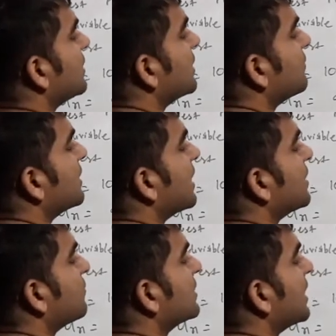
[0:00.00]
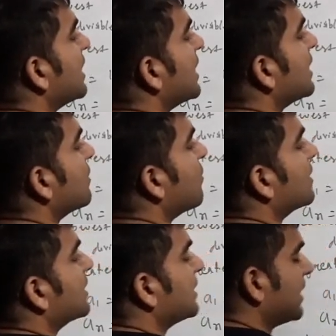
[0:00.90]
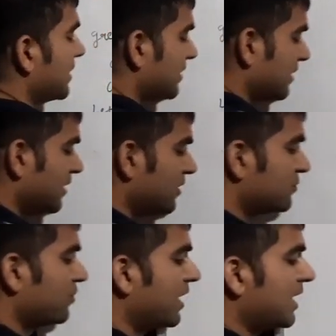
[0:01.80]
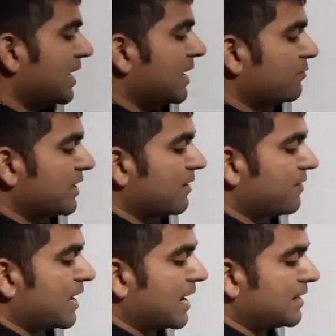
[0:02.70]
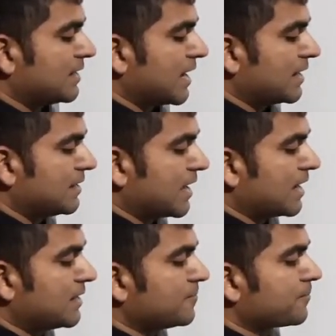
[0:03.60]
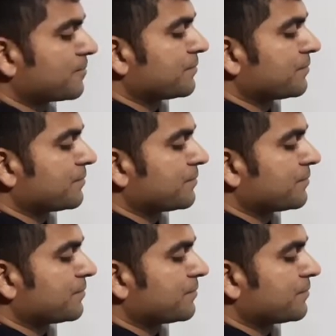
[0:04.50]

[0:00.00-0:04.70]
we will write with An or Tn. So An we have 999.